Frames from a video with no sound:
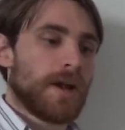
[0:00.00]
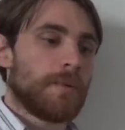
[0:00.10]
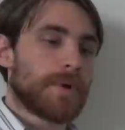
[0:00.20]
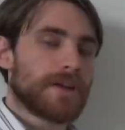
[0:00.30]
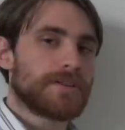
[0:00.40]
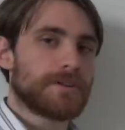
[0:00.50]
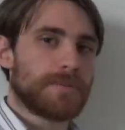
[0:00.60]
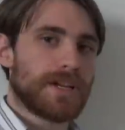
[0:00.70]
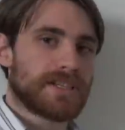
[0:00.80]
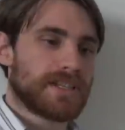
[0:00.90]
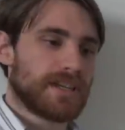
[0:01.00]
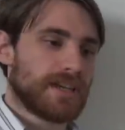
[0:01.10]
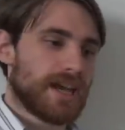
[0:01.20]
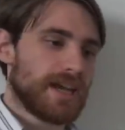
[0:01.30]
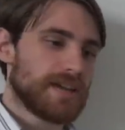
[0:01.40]
Apostle's
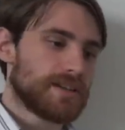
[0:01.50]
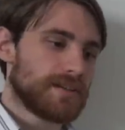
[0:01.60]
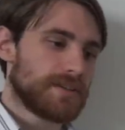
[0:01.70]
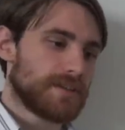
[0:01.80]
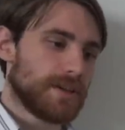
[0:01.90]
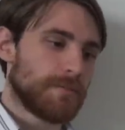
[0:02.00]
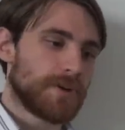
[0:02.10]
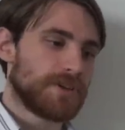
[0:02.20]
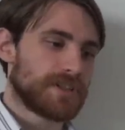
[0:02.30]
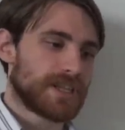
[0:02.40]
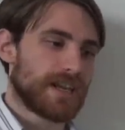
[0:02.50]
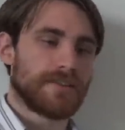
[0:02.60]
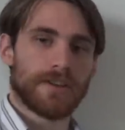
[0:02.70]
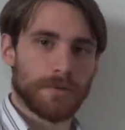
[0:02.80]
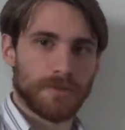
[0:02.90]
Blessing and Emerge
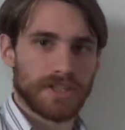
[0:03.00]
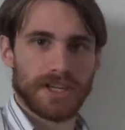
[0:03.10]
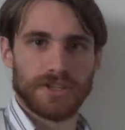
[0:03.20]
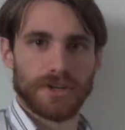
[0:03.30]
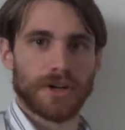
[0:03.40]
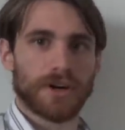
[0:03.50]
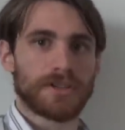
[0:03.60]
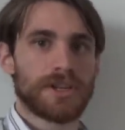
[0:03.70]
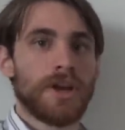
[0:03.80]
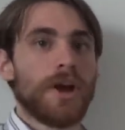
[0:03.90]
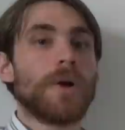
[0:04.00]
Unscathed and other protection cards